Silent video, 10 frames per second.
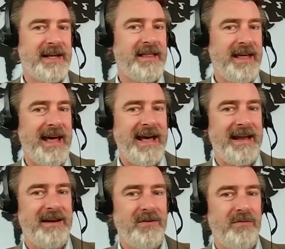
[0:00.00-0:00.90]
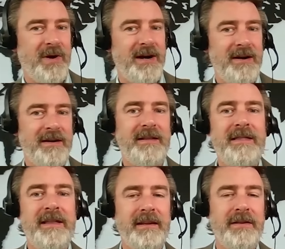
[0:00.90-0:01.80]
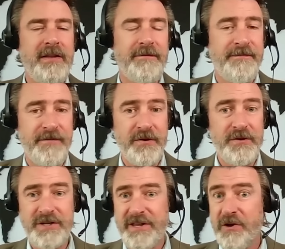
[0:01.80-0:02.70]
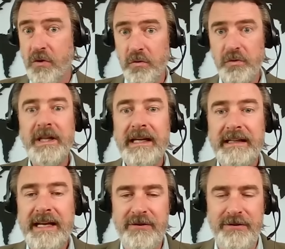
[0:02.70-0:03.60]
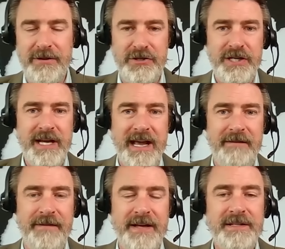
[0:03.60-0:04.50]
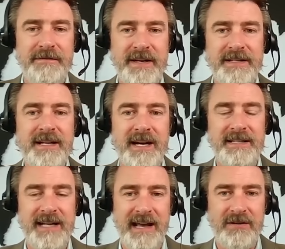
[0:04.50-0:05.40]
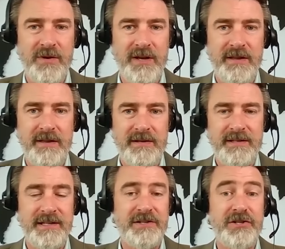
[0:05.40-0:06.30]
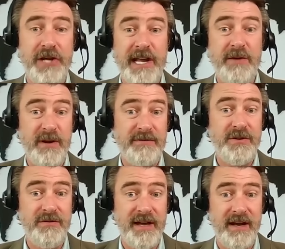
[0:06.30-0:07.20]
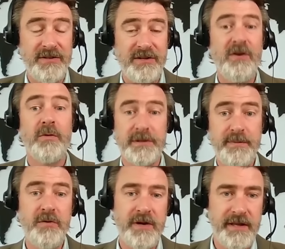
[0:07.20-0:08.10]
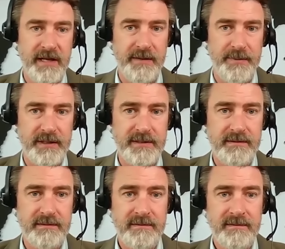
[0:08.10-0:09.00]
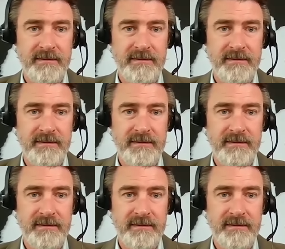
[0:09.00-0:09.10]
like that, where the, the first, the only leader that Xi had face-to-face contact with since January of two thousand was Putin at the Olympics.